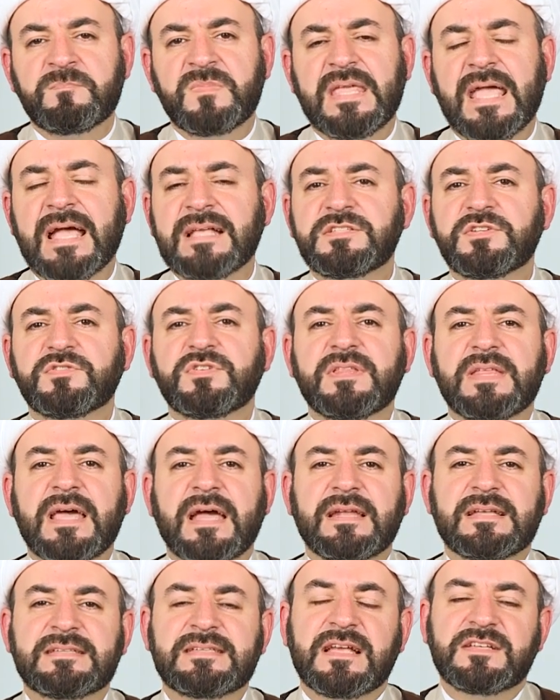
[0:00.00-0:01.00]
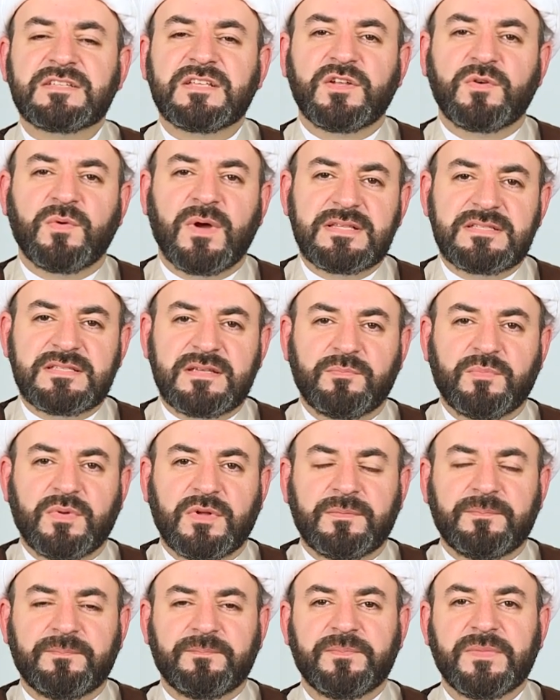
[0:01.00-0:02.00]
The answer to that is actually quite
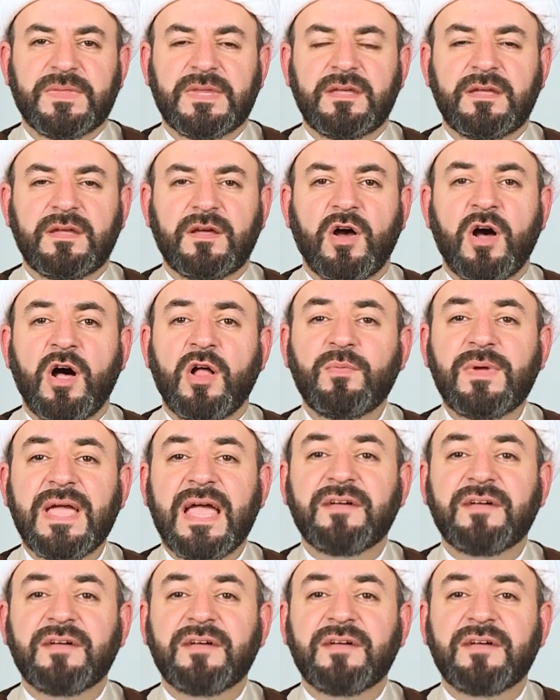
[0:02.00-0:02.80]
simple. All we